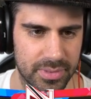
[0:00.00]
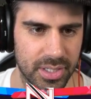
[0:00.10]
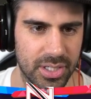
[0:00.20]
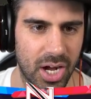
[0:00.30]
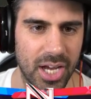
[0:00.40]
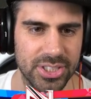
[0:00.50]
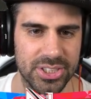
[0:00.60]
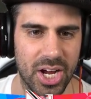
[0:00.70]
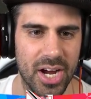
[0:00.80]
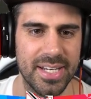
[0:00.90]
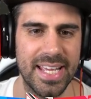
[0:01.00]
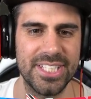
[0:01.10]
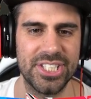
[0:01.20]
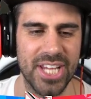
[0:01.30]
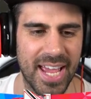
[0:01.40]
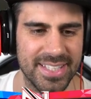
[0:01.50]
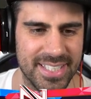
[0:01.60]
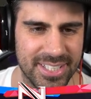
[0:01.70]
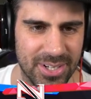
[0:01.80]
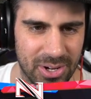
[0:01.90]
The gosh darn
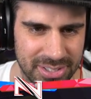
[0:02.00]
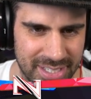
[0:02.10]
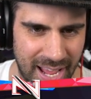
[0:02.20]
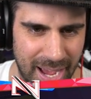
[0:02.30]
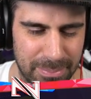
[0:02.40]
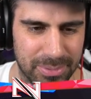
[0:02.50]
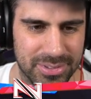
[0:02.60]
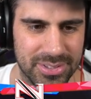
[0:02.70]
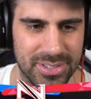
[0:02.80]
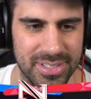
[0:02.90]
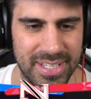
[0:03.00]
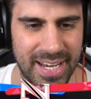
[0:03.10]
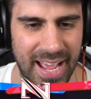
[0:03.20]
enchanted golden apple, dude, that I